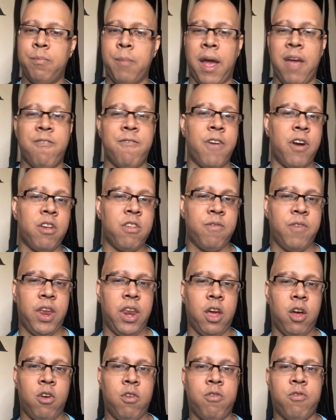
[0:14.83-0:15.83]
my first
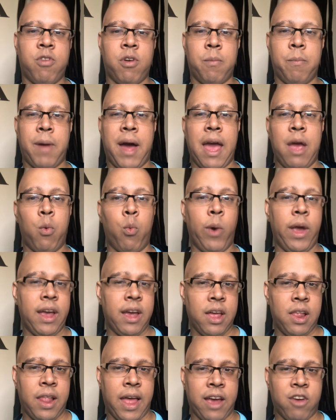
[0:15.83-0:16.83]
video for my wig
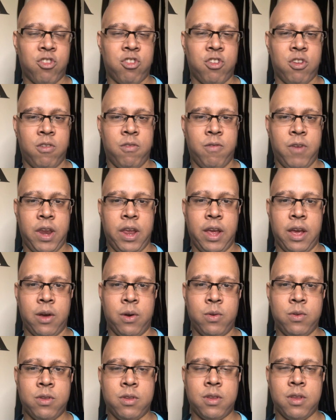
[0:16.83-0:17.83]
collection
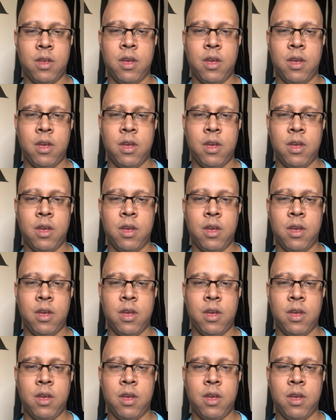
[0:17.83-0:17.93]
videos.